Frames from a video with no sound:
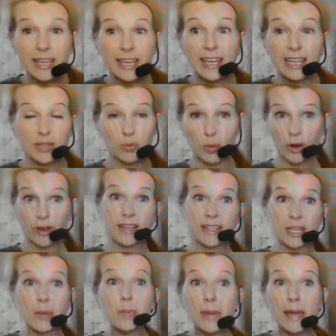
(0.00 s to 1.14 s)
is worth it
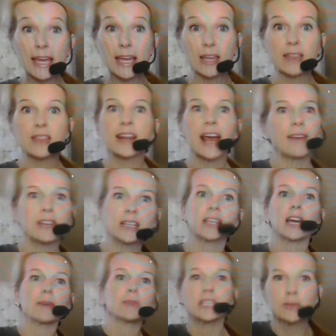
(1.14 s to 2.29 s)
to me than having to
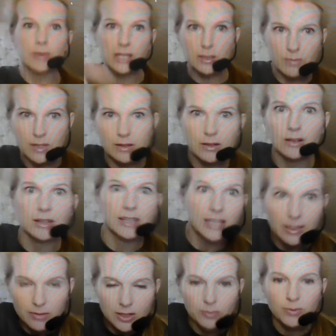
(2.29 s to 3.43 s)
come into my computer, get
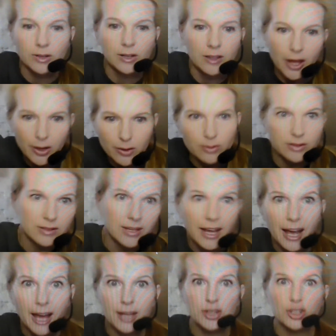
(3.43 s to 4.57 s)
up super close,
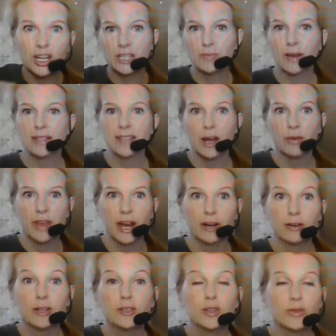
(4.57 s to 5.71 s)
adjust my sound there.
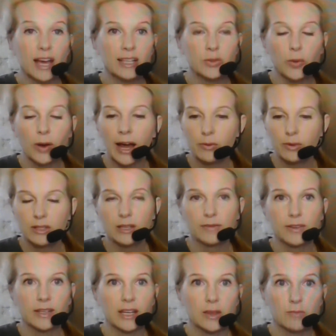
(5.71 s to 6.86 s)
So that's why I really
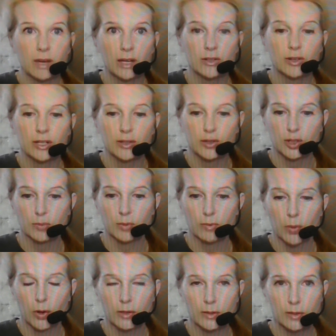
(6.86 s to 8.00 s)
feel like the mixer is super
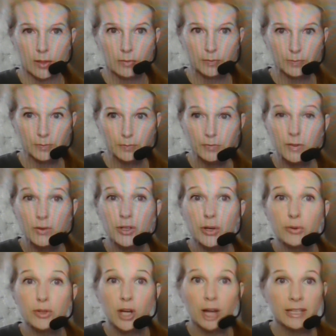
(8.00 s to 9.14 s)
important.
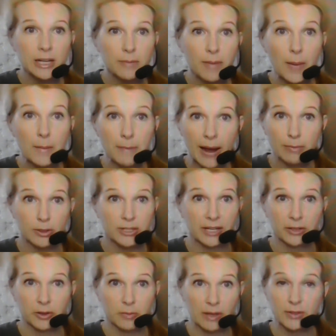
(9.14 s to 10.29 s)
So talking about my
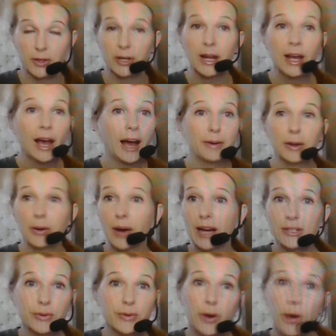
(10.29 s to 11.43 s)
particular mixer, I
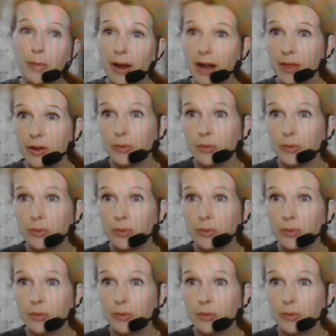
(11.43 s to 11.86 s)
don't know about other